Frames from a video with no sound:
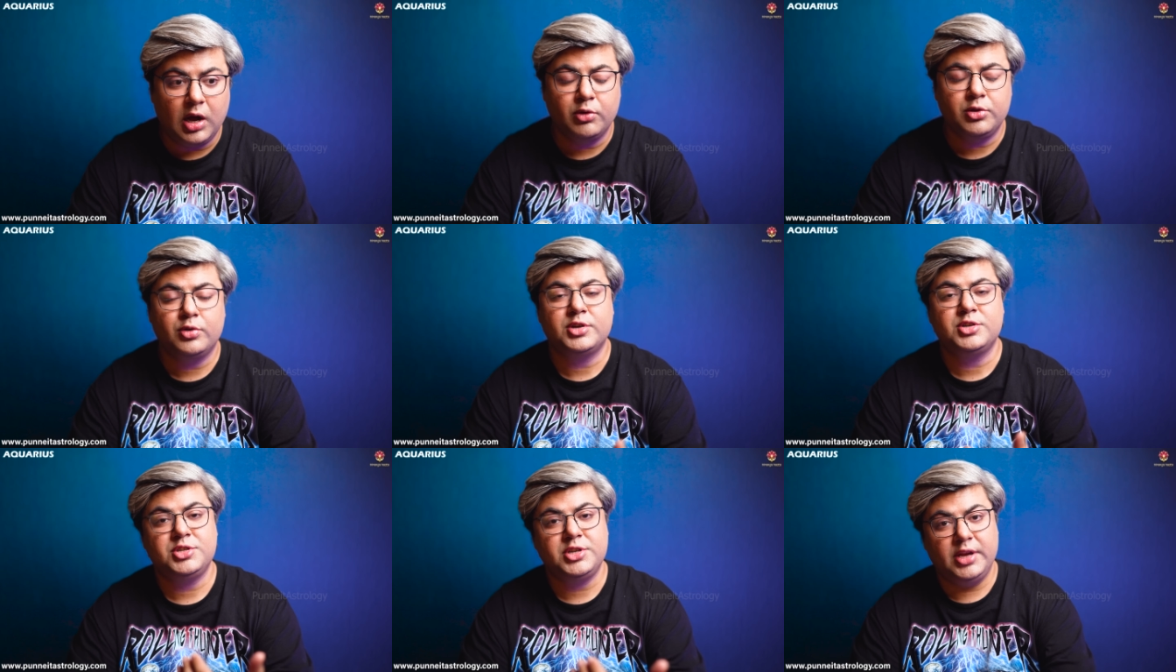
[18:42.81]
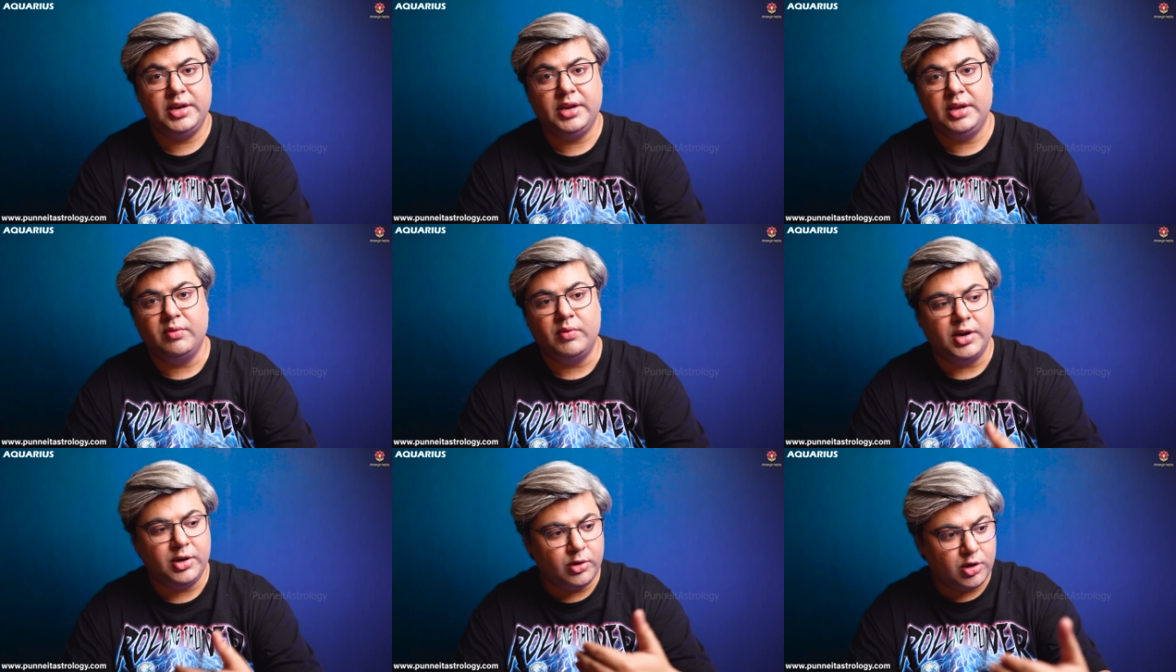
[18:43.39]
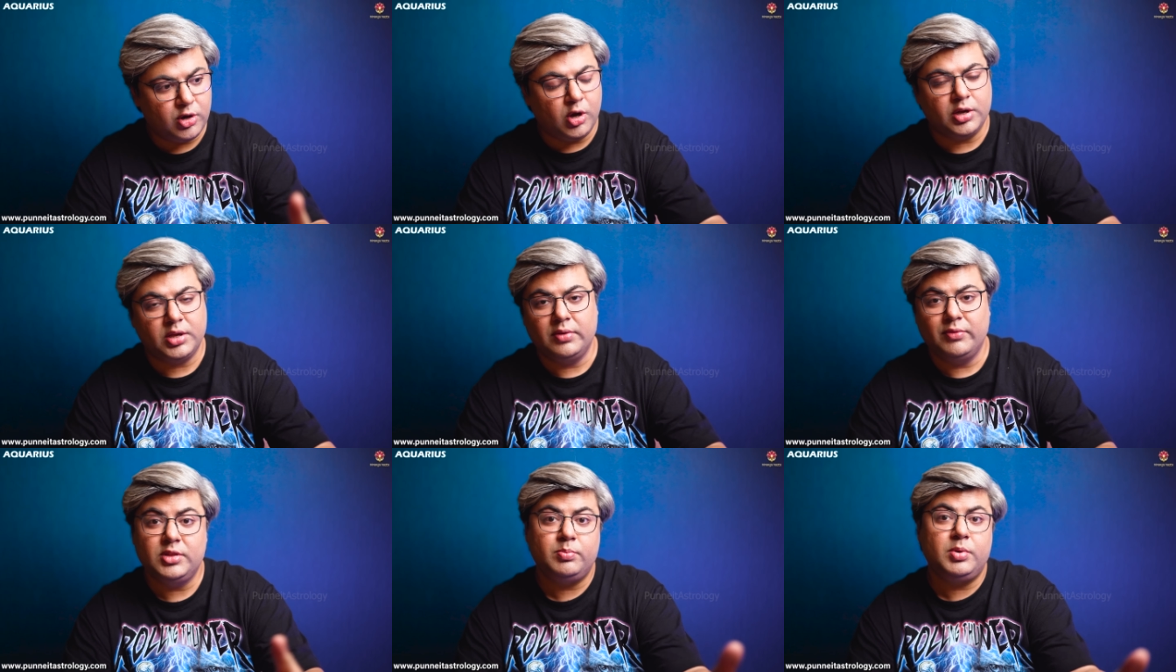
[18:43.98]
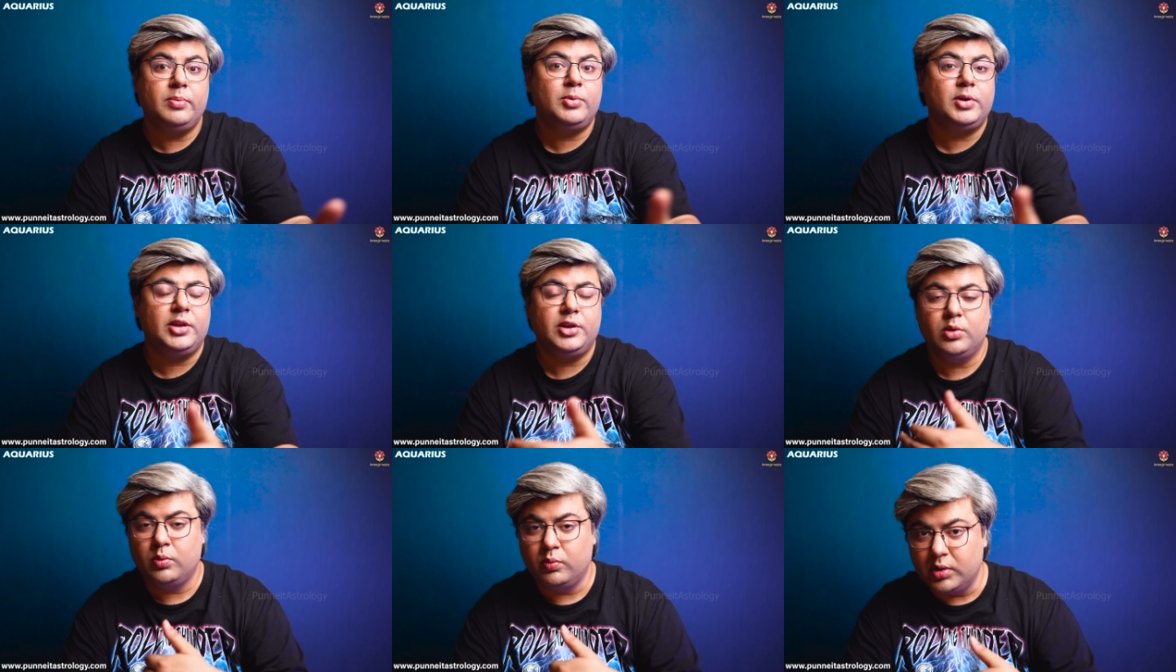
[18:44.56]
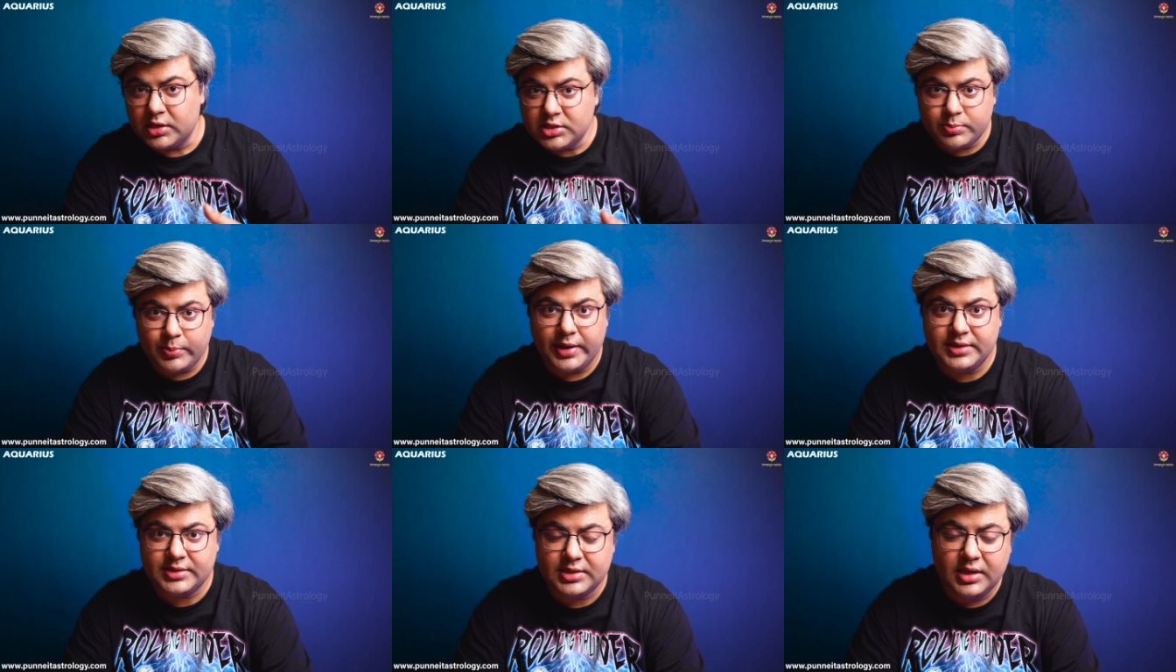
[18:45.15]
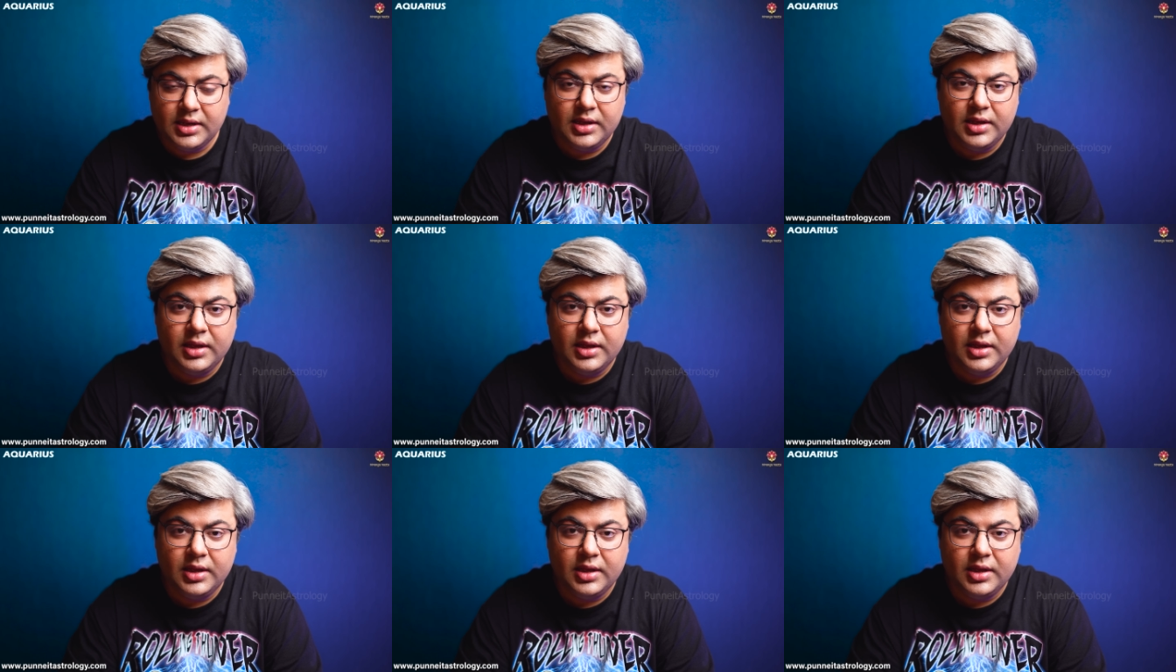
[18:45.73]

how you are sharing, what you are talking with people in your workspace,